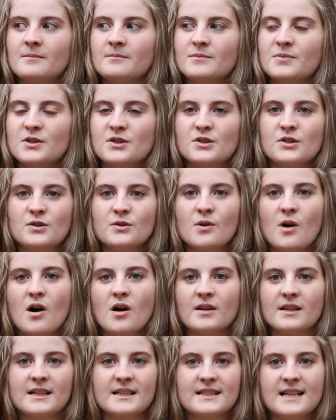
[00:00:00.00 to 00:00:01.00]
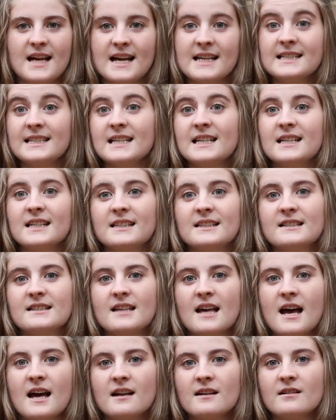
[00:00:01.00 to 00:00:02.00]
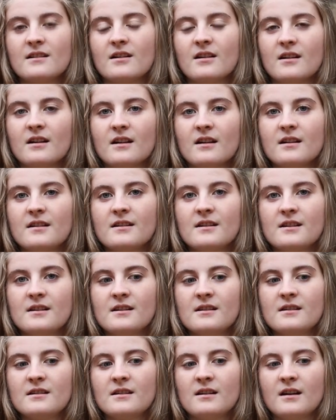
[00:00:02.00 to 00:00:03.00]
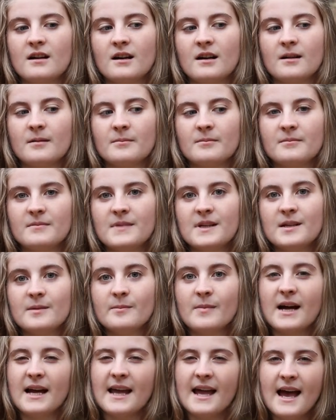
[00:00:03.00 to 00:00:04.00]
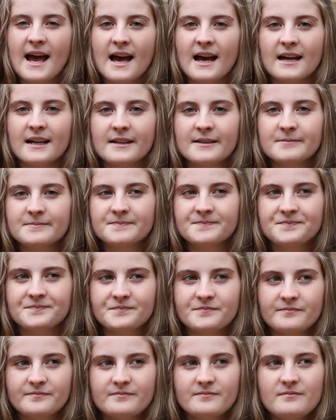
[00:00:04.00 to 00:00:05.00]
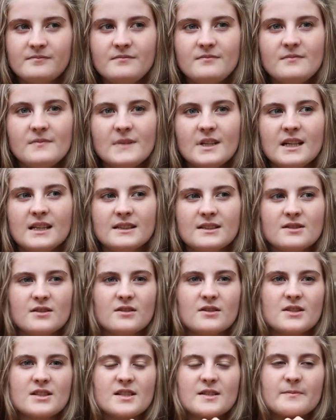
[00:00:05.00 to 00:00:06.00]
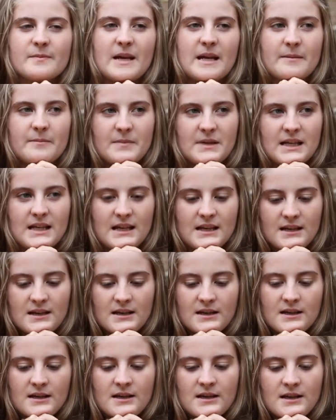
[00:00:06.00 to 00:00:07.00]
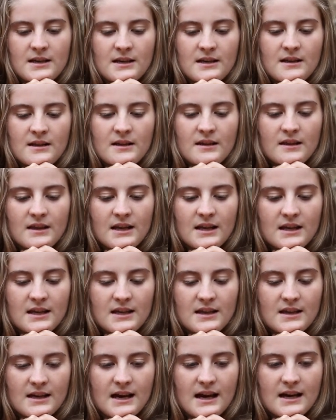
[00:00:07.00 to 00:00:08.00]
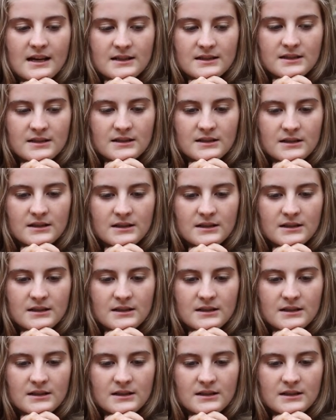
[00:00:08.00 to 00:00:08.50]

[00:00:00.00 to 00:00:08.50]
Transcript: pursue all these ideas that are in my head. And so it just made me think that